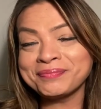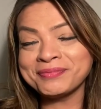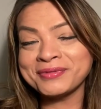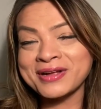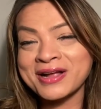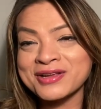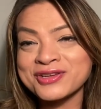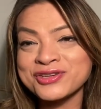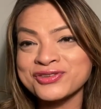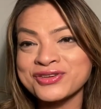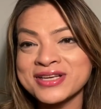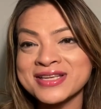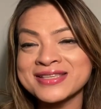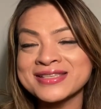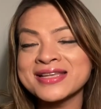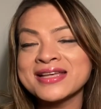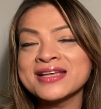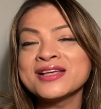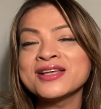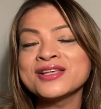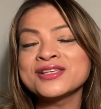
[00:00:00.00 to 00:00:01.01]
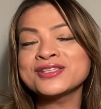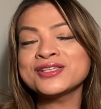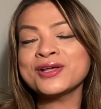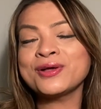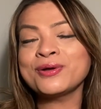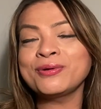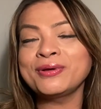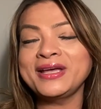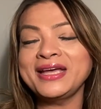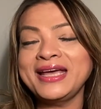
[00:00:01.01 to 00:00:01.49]
countries.
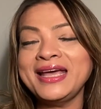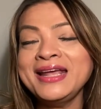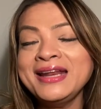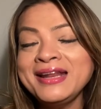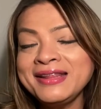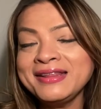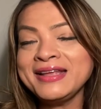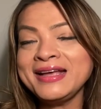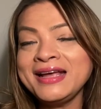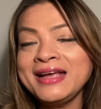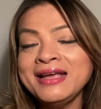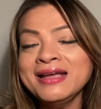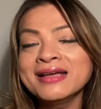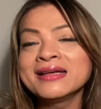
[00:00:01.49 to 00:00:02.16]
So Italy,